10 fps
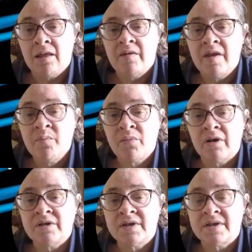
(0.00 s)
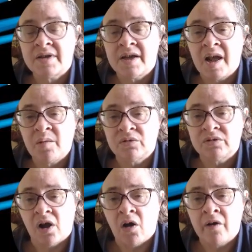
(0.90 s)
This process enables
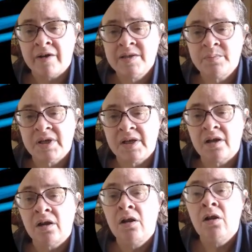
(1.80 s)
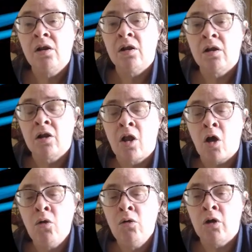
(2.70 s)
high-speed,
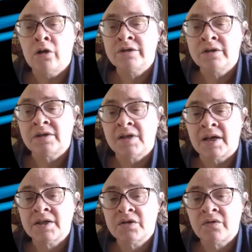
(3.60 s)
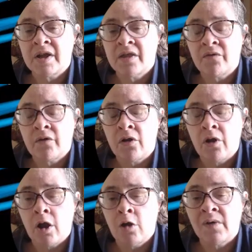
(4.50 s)
low-loss data transfer
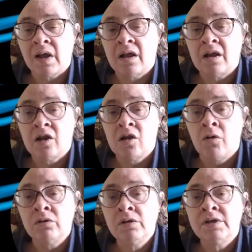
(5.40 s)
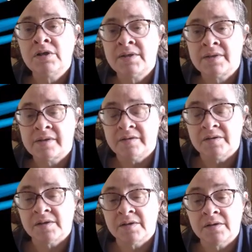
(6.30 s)
over long
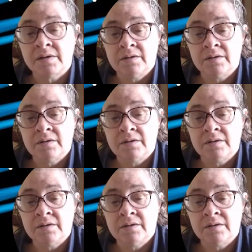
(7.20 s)
distances.